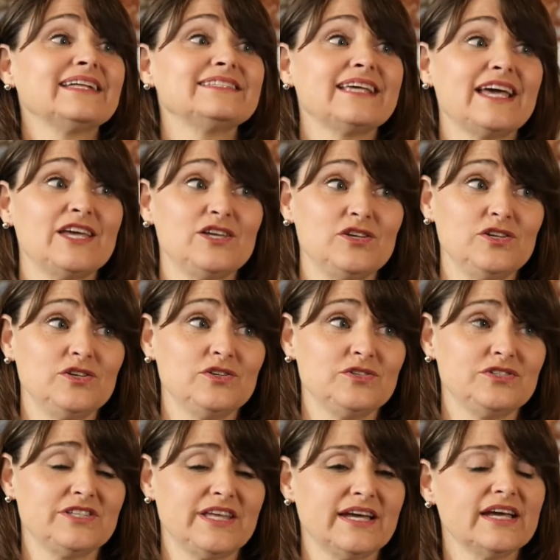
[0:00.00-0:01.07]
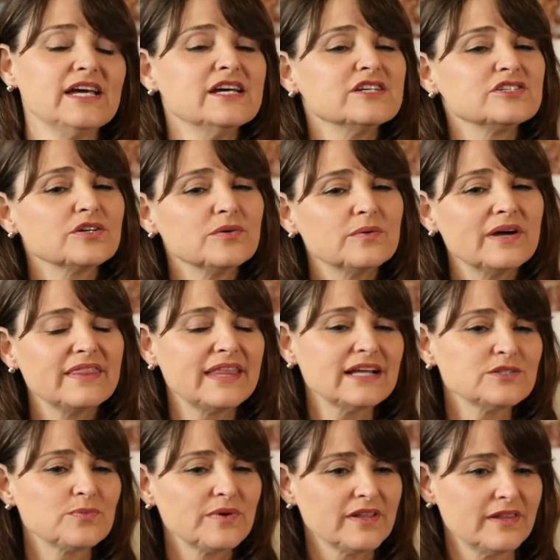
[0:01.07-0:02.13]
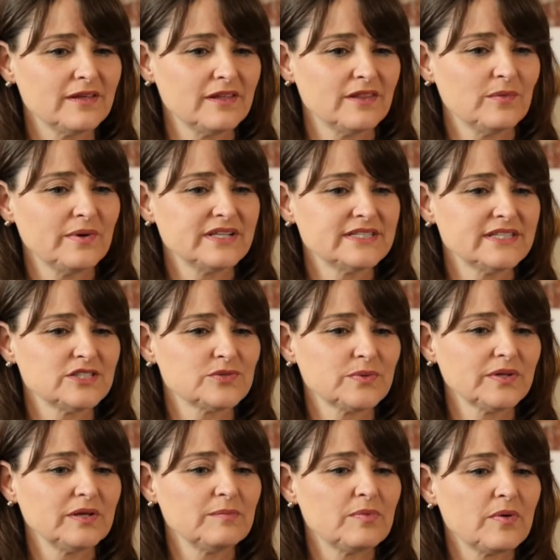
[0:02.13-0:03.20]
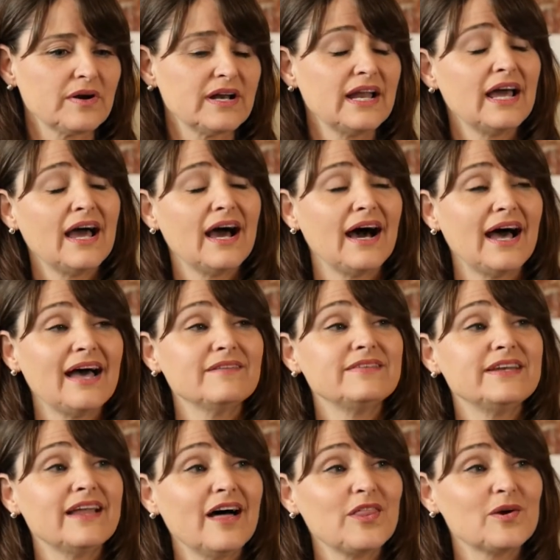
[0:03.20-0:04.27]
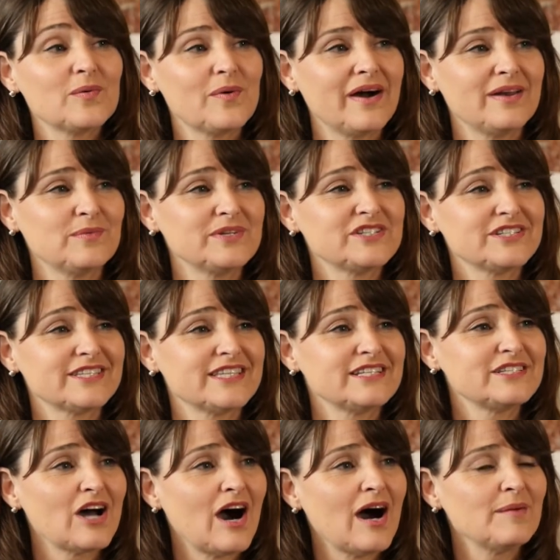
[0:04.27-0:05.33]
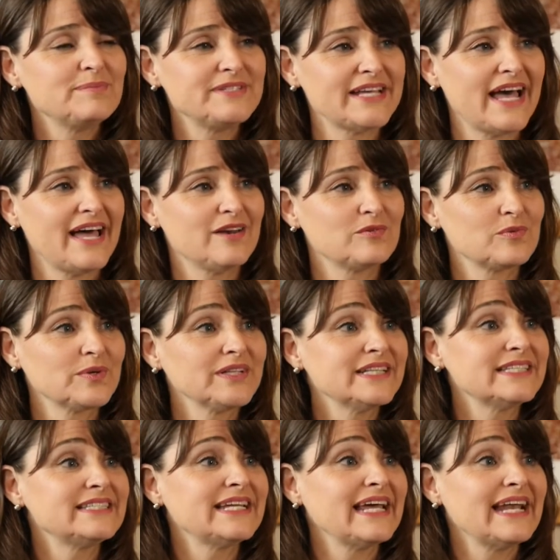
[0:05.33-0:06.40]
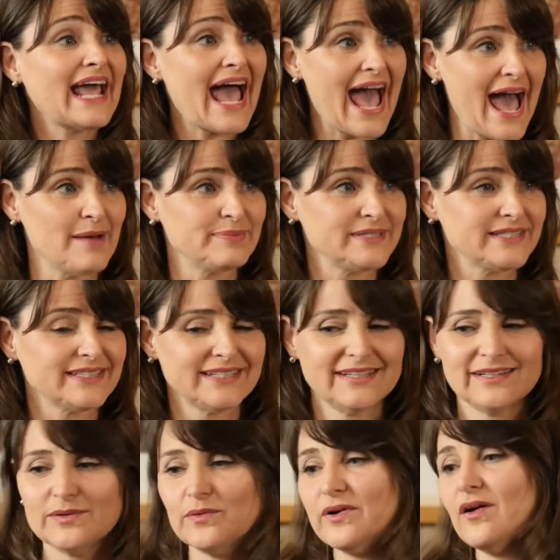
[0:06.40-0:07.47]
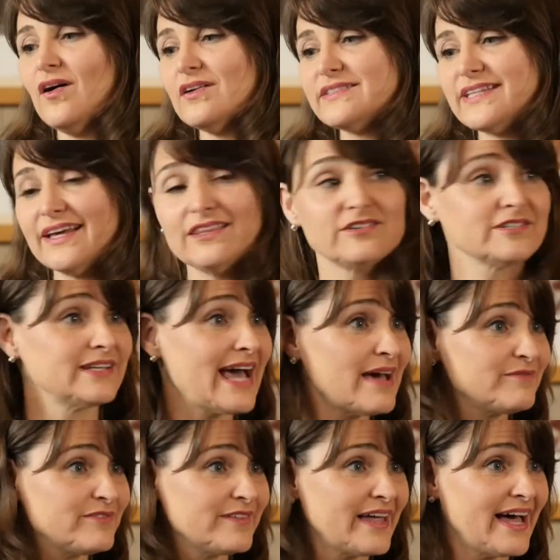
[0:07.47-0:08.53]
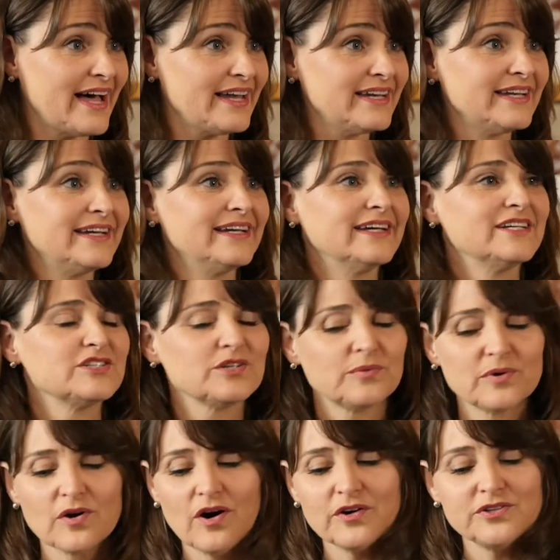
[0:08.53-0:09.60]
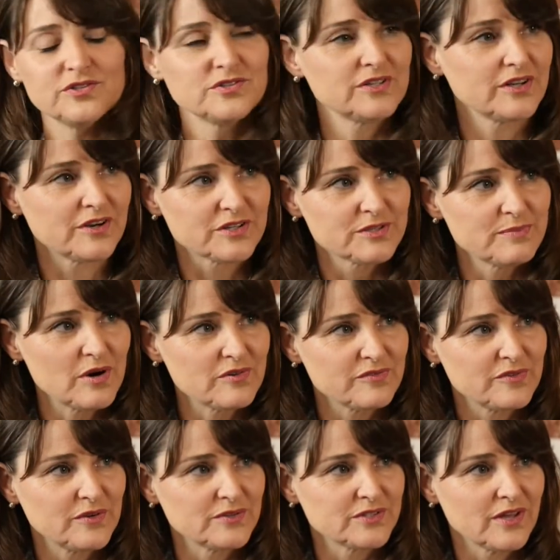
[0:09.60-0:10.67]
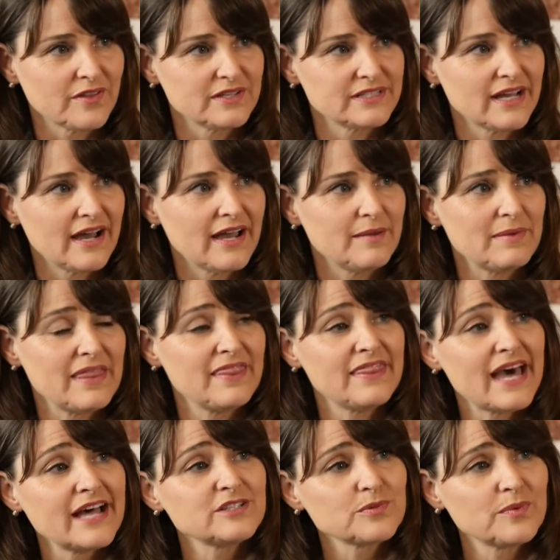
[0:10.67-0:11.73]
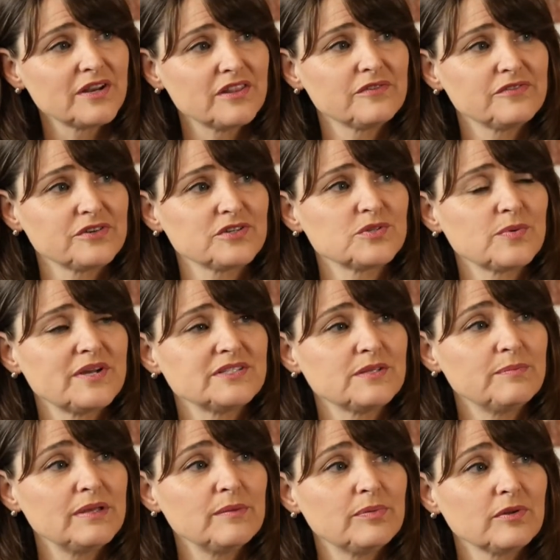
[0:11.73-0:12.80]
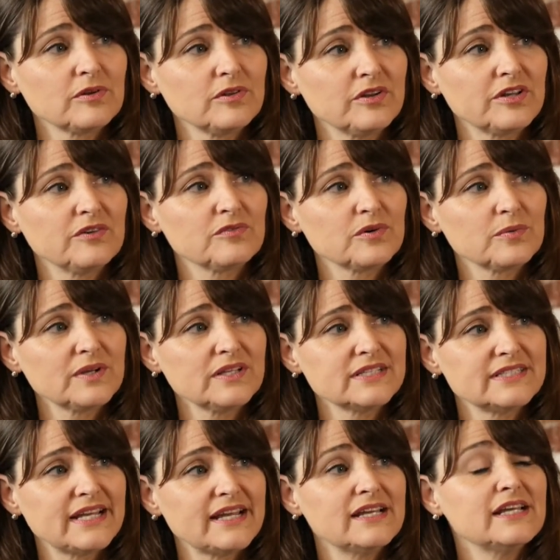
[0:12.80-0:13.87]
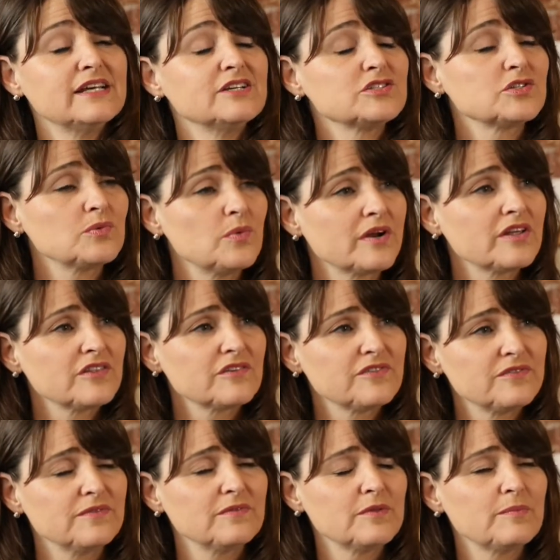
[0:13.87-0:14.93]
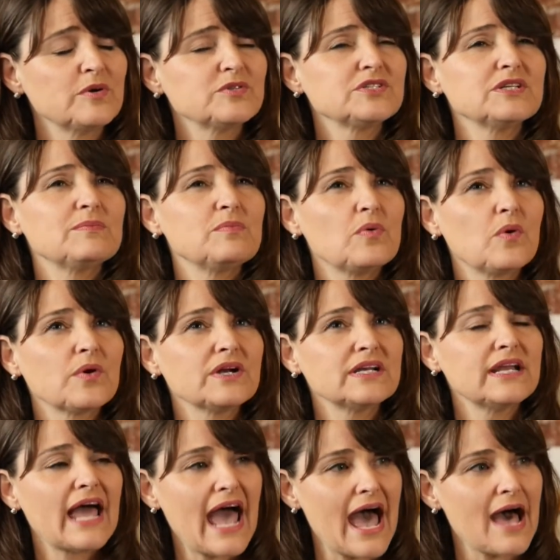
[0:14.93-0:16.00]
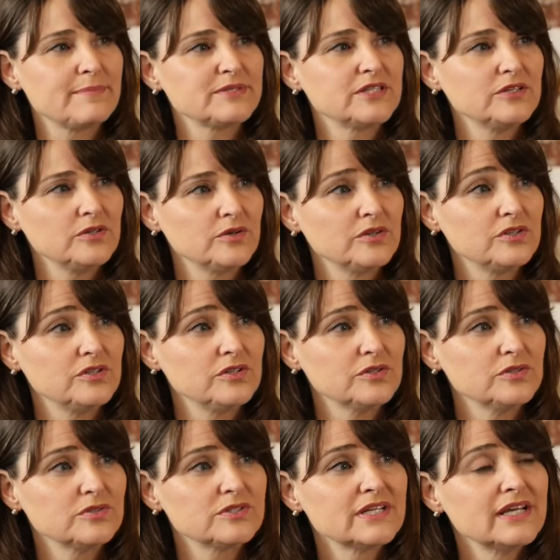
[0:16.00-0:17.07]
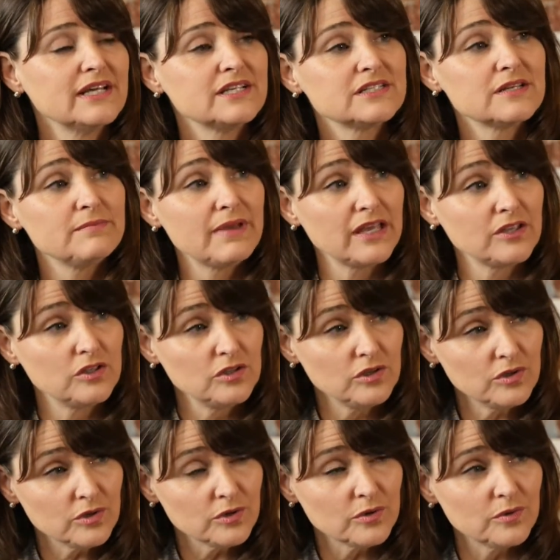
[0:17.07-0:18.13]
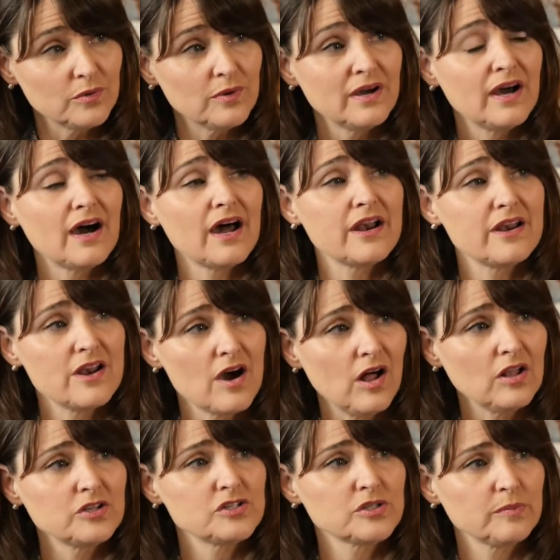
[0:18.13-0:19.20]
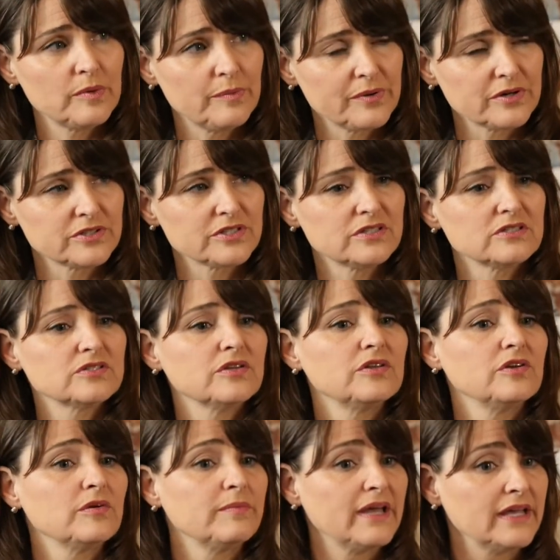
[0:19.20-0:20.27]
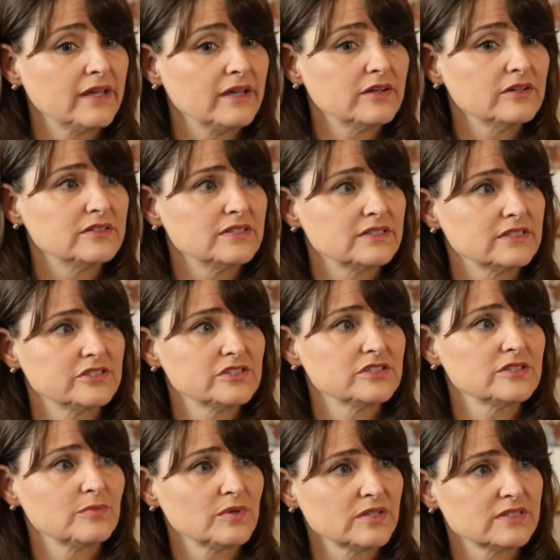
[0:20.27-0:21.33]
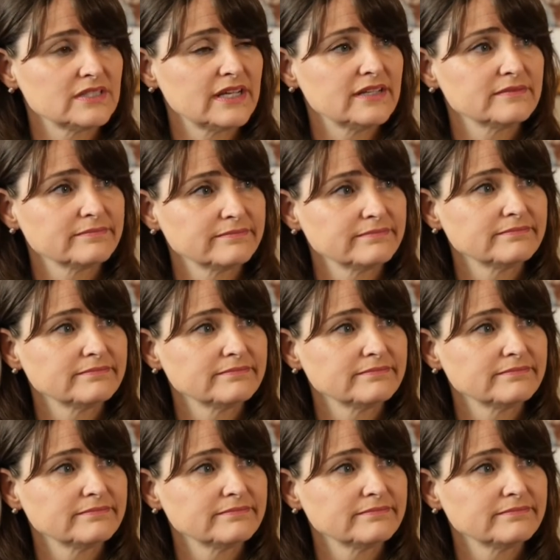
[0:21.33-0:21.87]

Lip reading: That's a huge thing. So, and that's one of the ones that's really important. I have another one, which is the top 10 real estate apps. We all say there's an app for that. So we're all using our smartphones all the time, and that's one of the first ways that people are looking for real estate. So what are the most important apps that you could use to make you a knowledgeable person so that you're making good decisions in real estate?